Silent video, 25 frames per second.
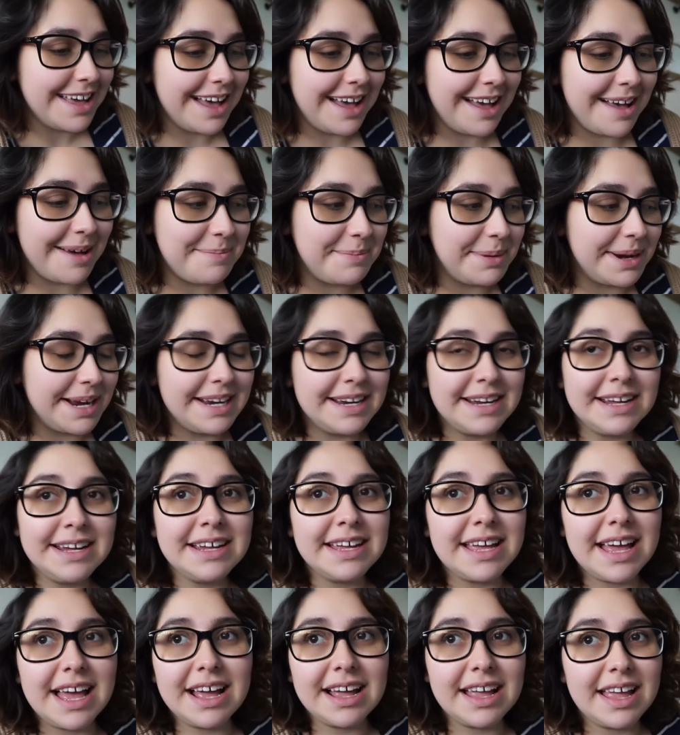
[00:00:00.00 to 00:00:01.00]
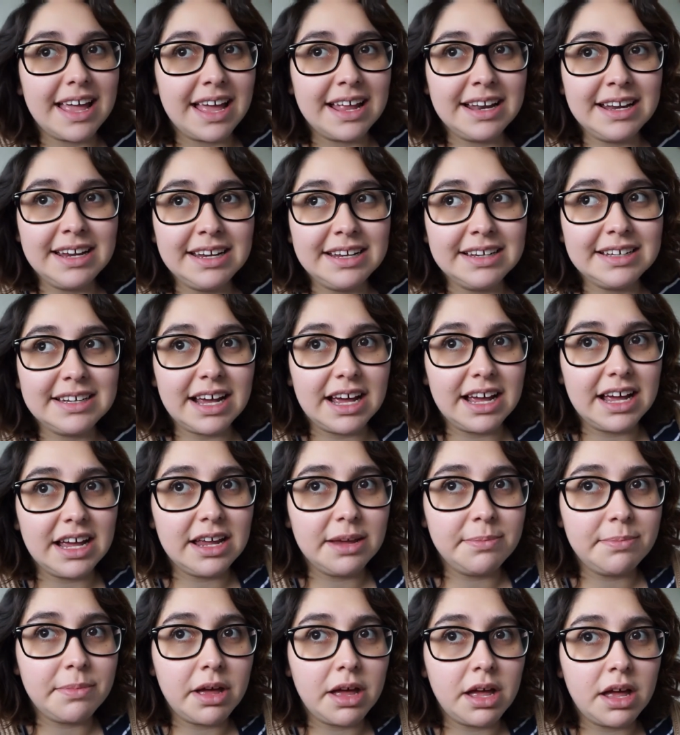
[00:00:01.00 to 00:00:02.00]
um, but I didn't gag any
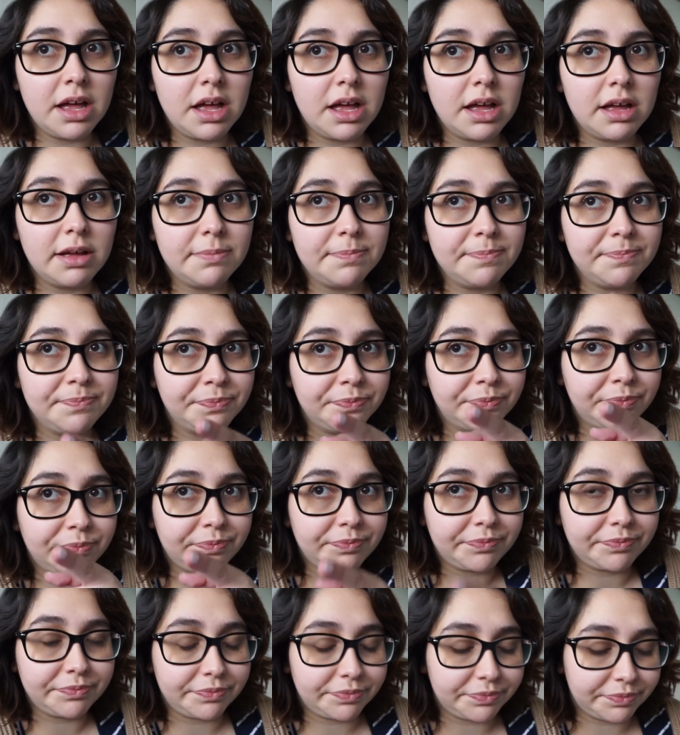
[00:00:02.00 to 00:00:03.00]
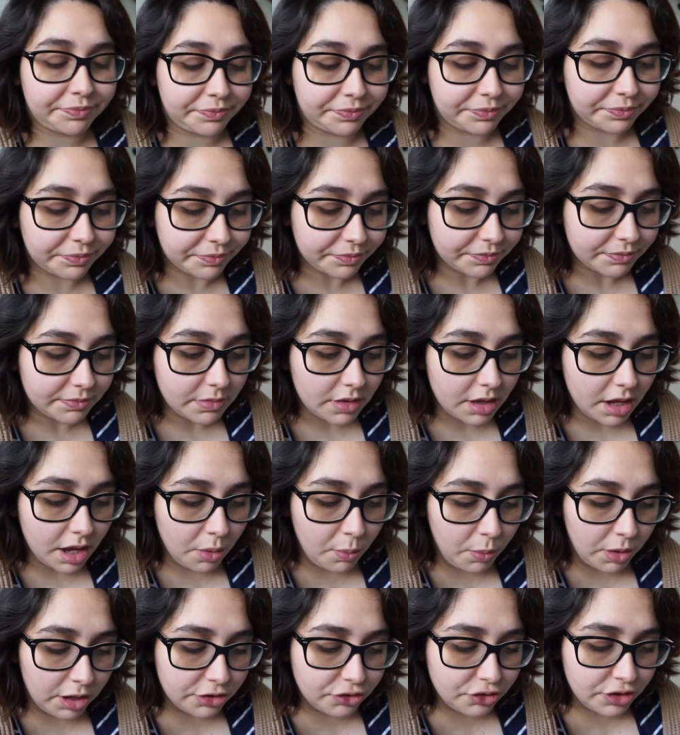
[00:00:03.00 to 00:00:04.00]
time um,
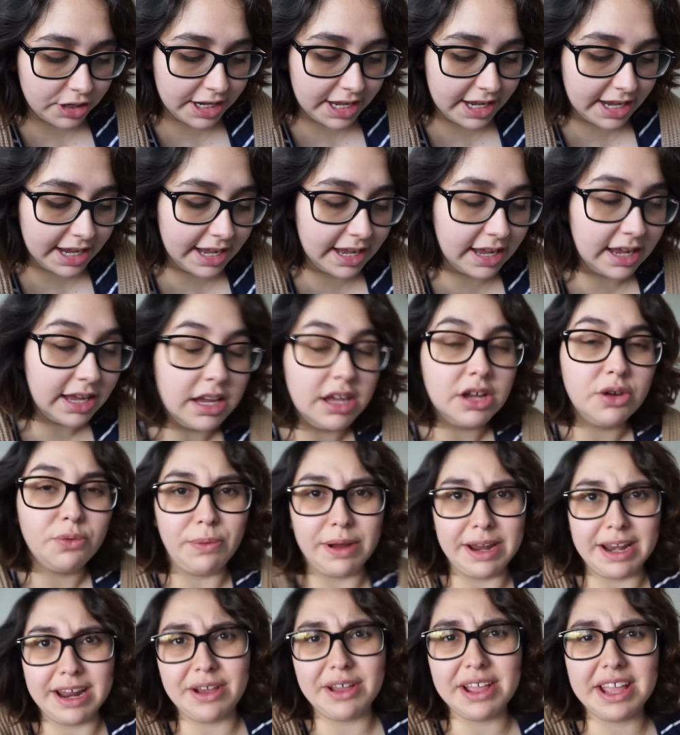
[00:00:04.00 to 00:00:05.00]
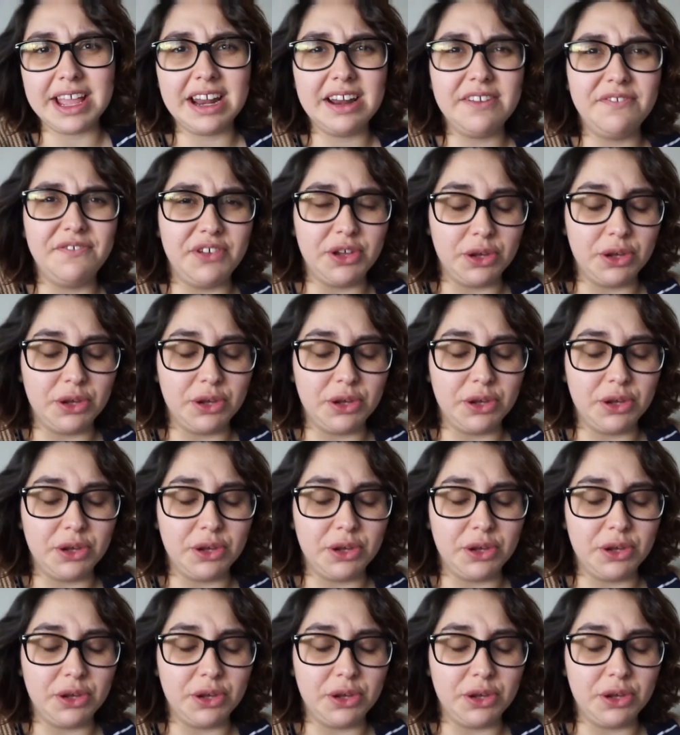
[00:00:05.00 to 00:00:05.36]
while drinking it. Right now I kind of